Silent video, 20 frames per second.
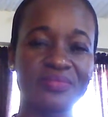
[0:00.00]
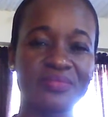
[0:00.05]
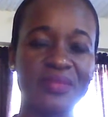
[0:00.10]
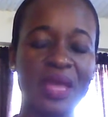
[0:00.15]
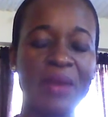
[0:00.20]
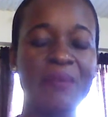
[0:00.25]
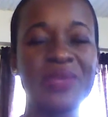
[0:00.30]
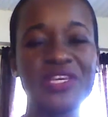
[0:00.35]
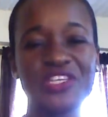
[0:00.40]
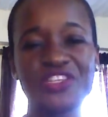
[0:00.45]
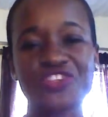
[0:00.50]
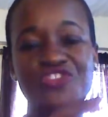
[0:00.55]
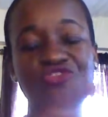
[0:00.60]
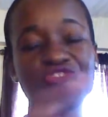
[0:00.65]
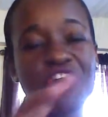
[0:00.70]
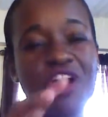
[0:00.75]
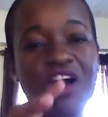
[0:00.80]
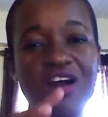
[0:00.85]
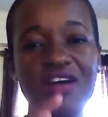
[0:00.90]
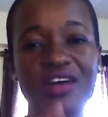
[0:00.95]
be
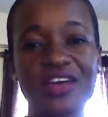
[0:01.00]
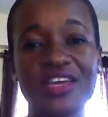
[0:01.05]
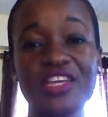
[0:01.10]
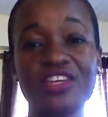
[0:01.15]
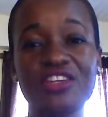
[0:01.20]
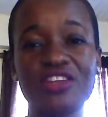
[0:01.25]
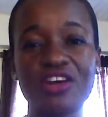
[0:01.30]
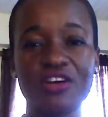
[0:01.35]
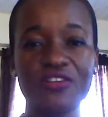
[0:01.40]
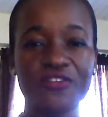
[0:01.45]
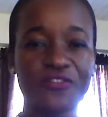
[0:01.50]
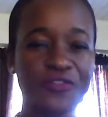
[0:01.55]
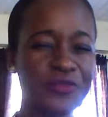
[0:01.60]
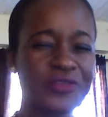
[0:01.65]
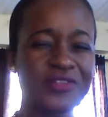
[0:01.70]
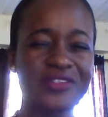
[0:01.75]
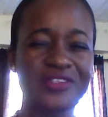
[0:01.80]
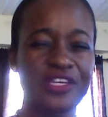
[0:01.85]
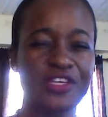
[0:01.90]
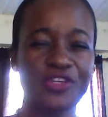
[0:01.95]
strong enough to
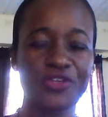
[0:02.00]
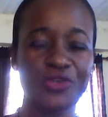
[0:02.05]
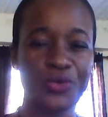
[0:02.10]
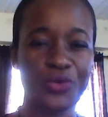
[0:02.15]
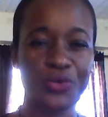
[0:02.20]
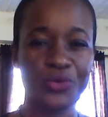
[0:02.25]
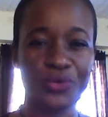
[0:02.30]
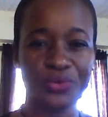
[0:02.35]
say no.